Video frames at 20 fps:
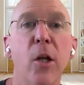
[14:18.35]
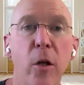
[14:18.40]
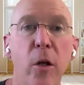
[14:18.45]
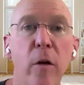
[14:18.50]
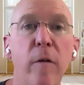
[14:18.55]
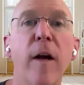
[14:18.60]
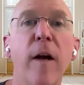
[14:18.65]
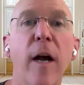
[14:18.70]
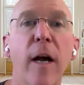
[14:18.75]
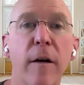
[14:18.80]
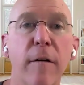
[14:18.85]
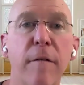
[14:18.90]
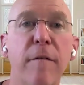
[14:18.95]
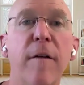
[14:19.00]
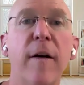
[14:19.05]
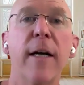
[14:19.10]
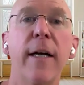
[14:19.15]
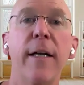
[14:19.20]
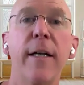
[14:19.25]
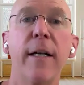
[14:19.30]
you've got to
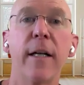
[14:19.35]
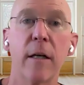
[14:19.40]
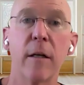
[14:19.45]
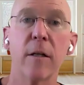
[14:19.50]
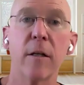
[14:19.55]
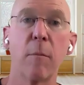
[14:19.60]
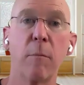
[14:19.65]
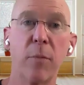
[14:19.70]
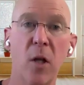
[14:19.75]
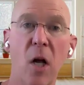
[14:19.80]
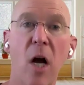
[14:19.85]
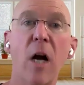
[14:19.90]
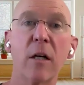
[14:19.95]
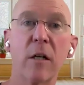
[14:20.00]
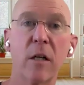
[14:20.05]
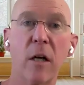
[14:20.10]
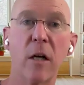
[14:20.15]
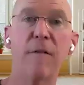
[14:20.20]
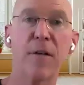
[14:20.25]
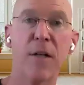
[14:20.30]
find some
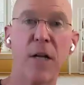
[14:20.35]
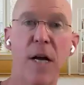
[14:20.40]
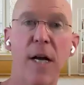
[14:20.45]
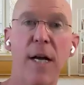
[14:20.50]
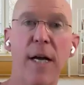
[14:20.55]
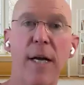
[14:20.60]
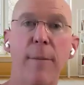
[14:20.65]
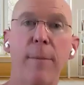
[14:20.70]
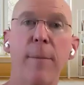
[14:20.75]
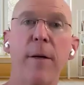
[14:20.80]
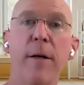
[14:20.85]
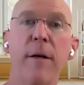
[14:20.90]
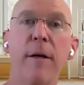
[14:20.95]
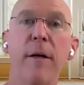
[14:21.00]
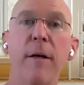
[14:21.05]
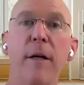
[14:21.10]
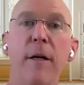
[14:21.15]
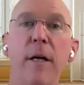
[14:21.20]
blocked off time